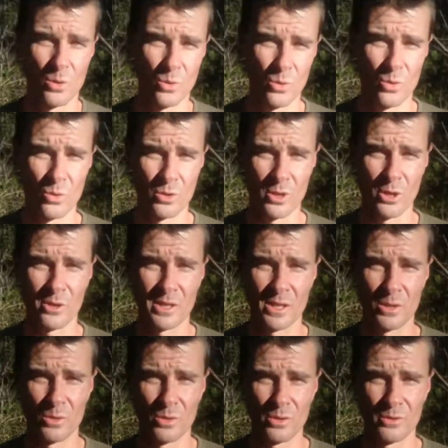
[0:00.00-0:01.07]
or
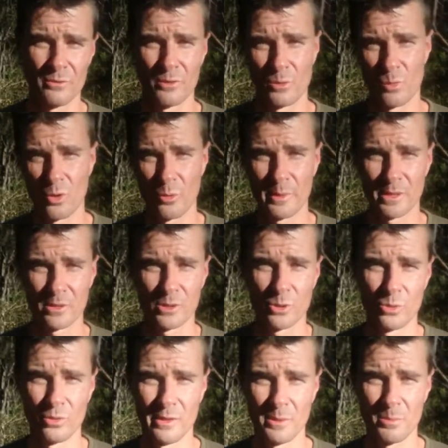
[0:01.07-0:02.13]
coconut oil for warming and
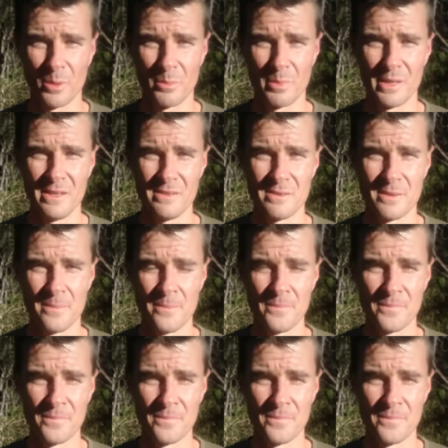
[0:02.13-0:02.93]
cooling properties.